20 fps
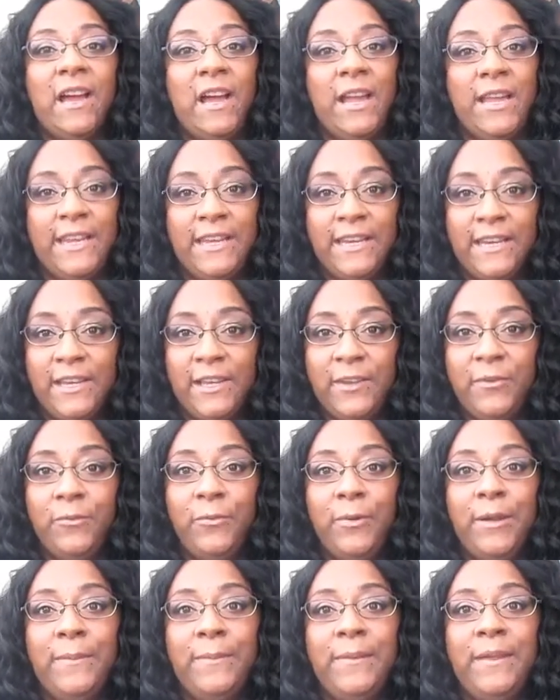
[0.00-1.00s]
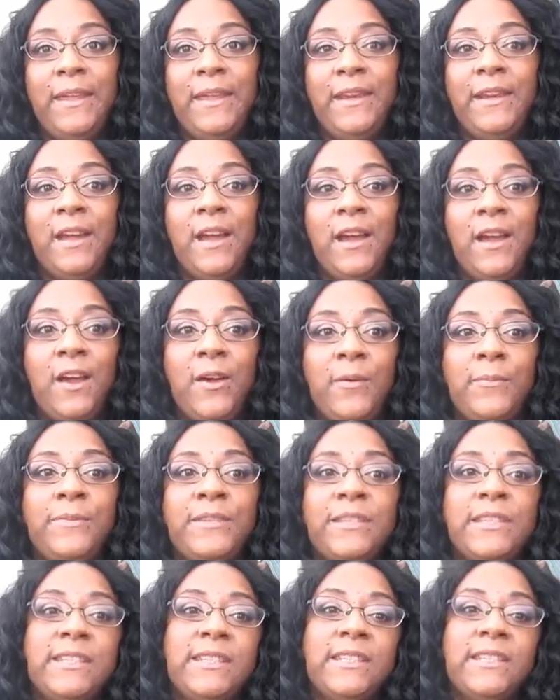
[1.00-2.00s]
Indian women,
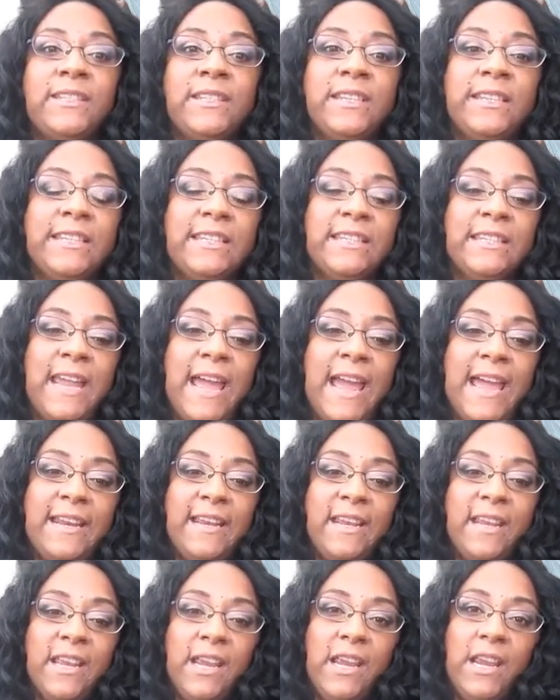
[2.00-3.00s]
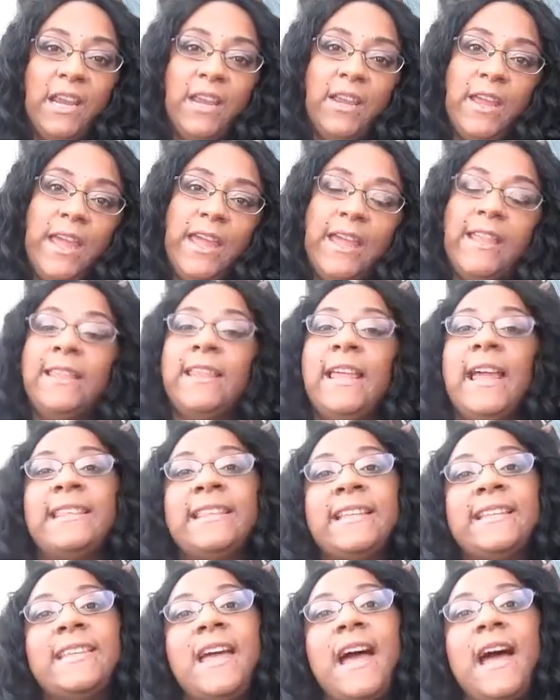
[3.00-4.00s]
just that at
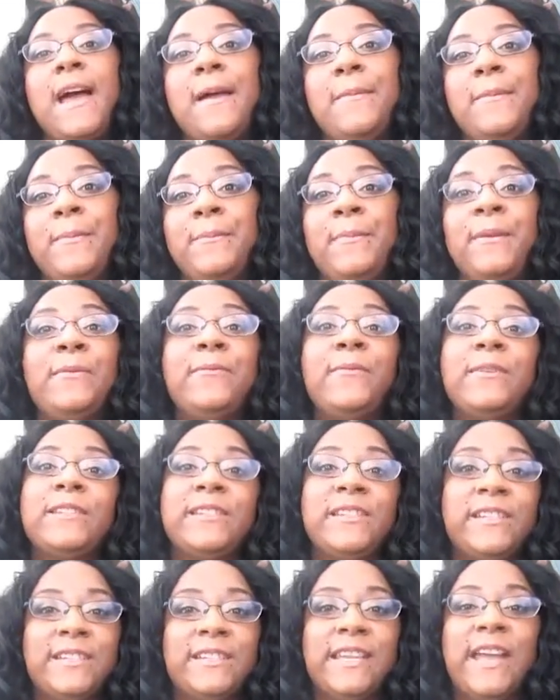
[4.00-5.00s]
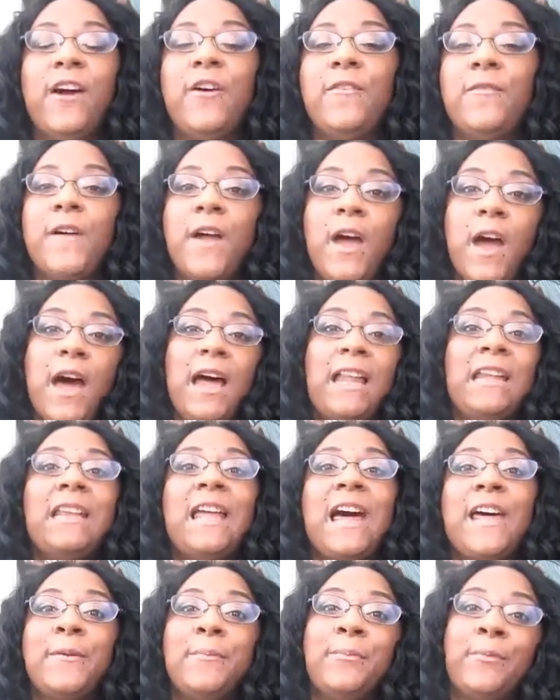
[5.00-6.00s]
the time. But it wasn't just E.L.F. A
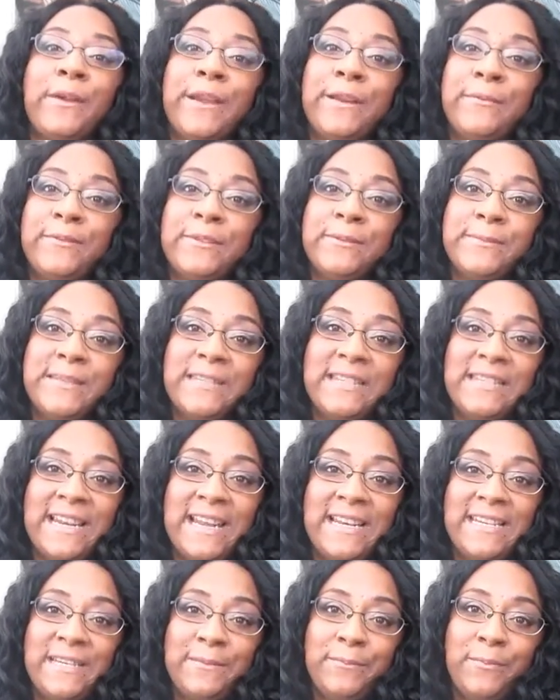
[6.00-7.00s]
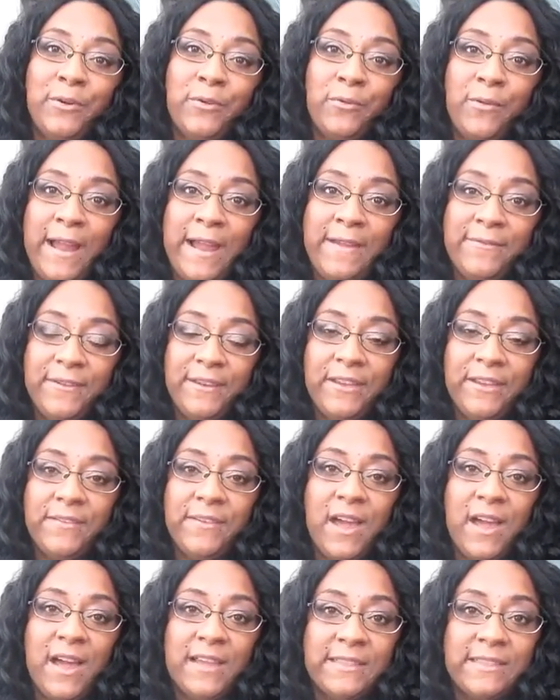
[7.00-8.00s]
lot of brand was missing that demographic of
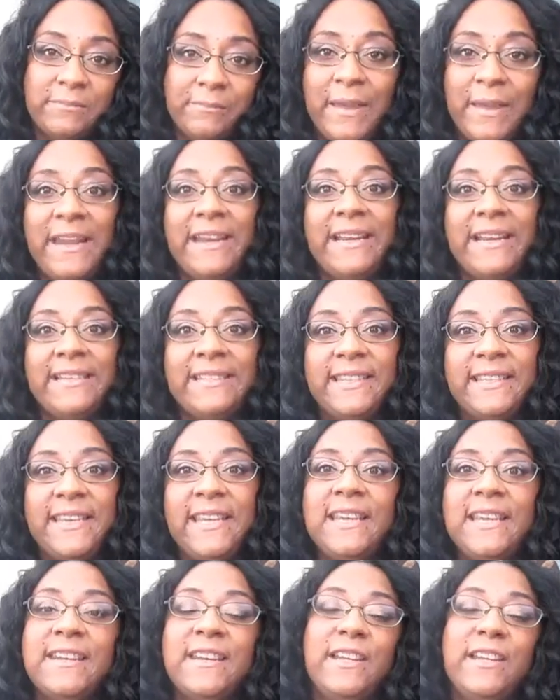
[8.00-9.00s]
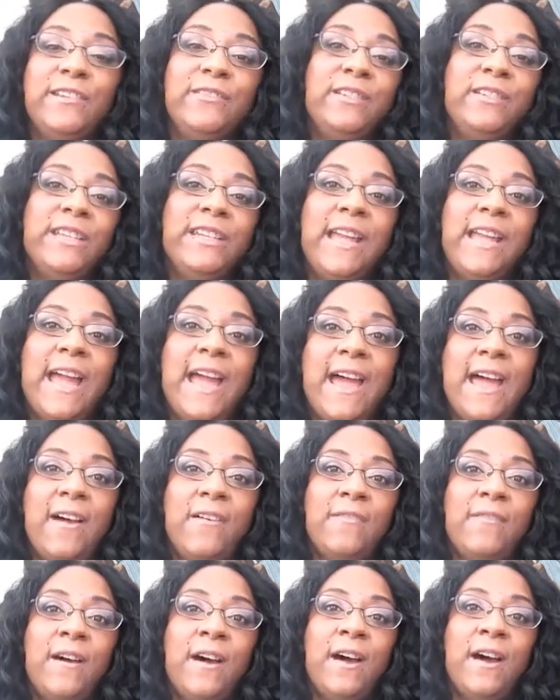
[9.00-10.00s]
cosmetics. Now you did
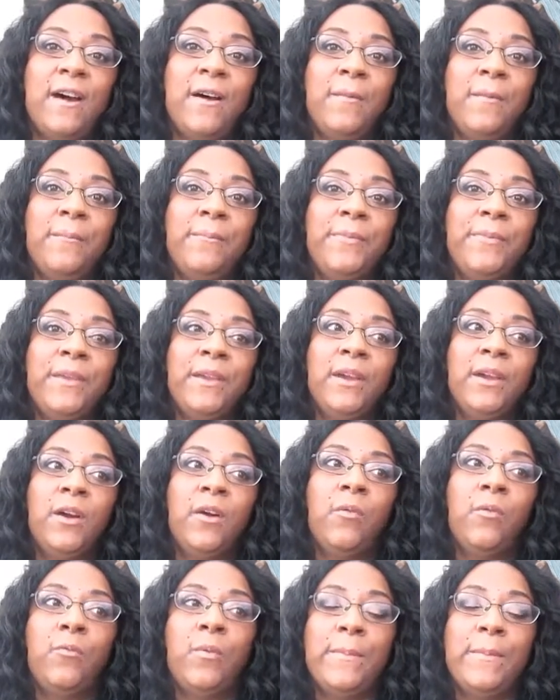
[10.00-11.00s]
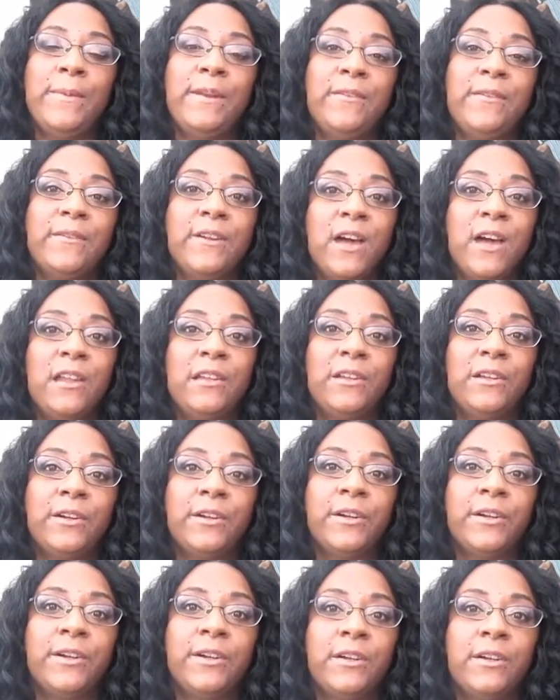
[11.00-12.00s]
have women of
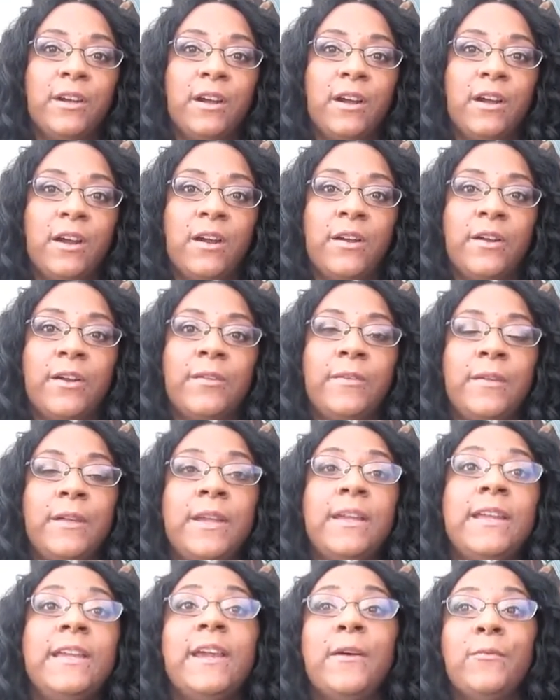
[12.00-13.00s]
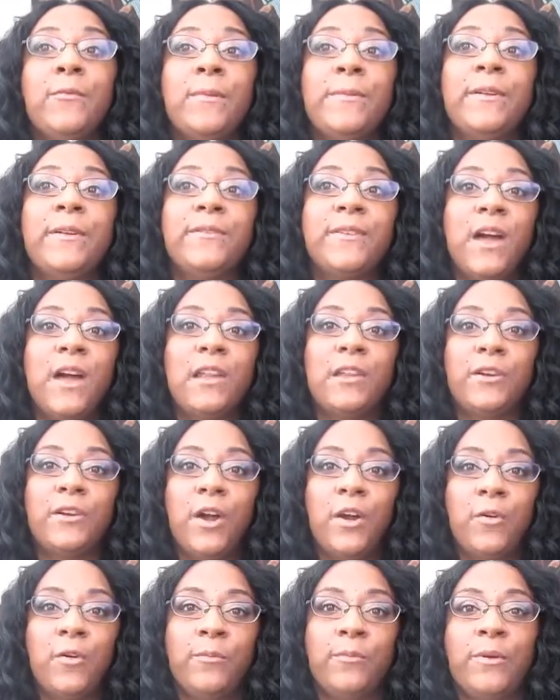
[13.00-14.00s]
color, or yeah, women of color
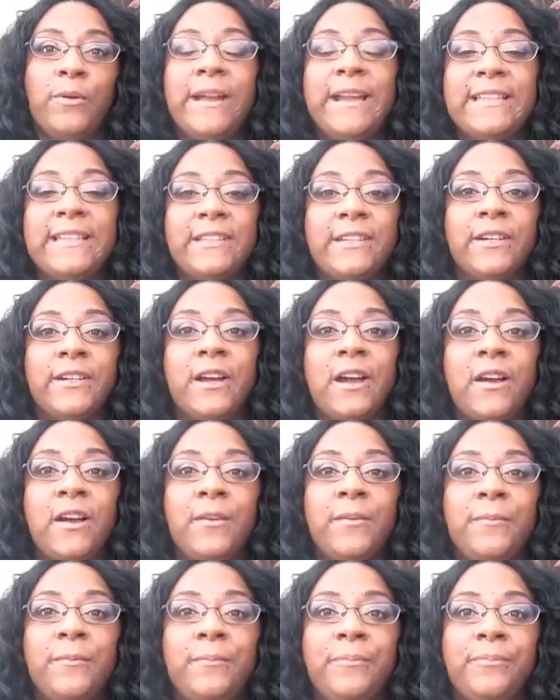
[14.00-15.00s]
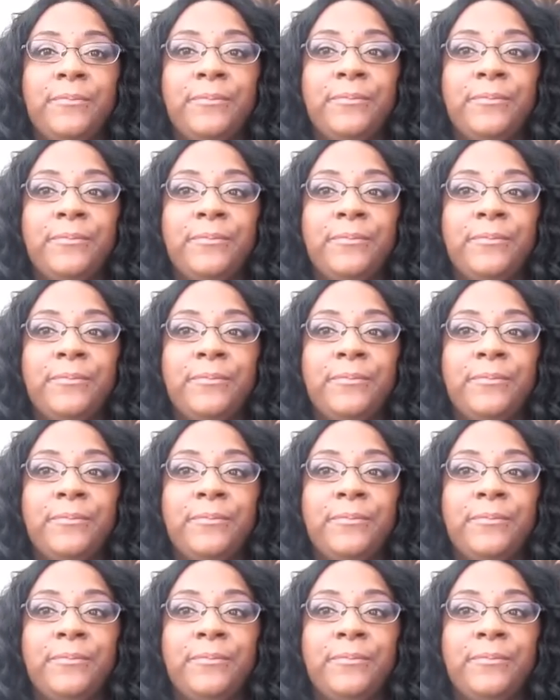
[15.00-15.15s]
owned brands, or